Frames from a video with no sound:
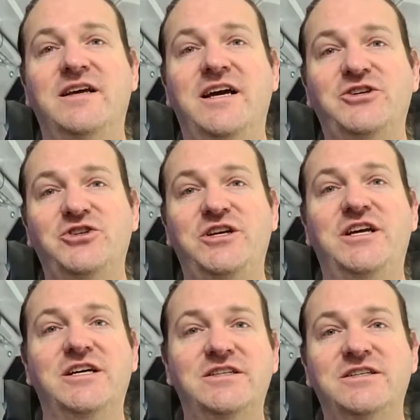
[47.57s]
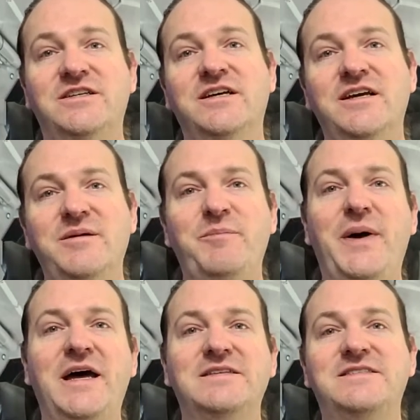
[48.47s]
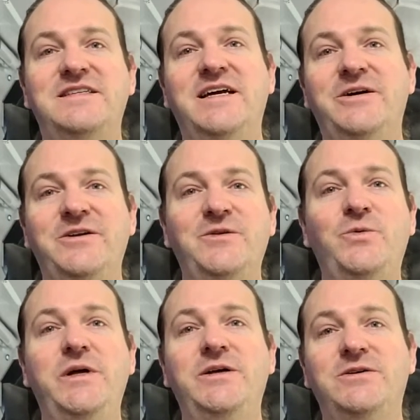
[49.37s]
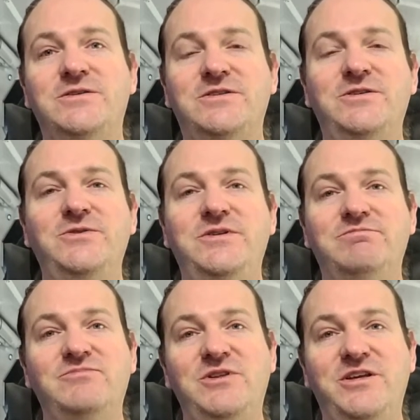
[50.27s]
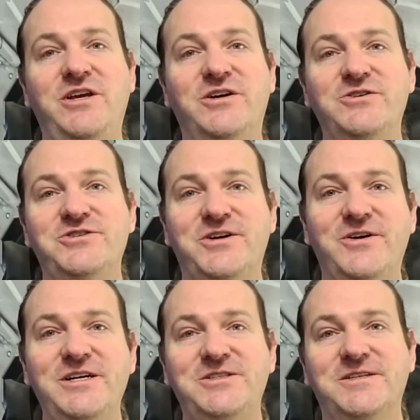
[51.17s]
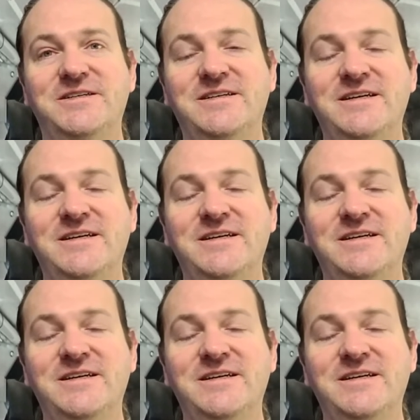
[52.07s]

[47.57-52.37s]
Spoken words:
they actually get passed down in wills to the younger generation.